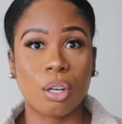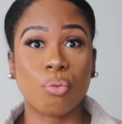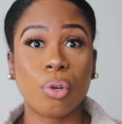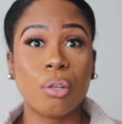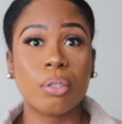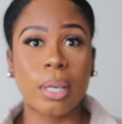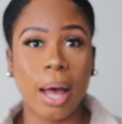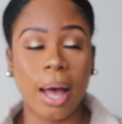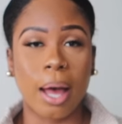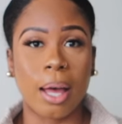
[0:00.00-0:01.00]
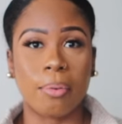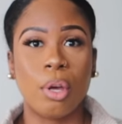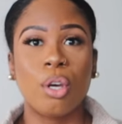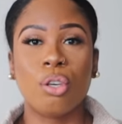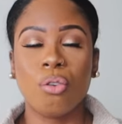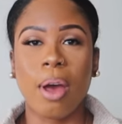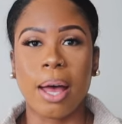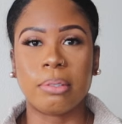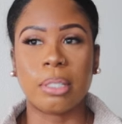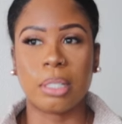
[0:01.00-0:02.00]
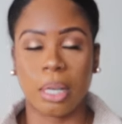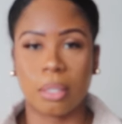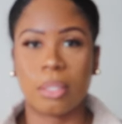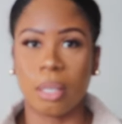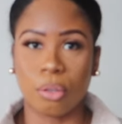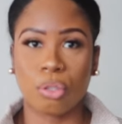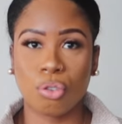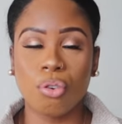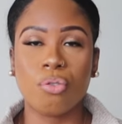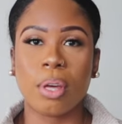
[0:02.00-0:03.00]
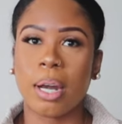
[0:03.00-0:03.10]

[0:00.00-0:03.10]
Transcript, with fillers: In real time, you have to sh- tell the truth.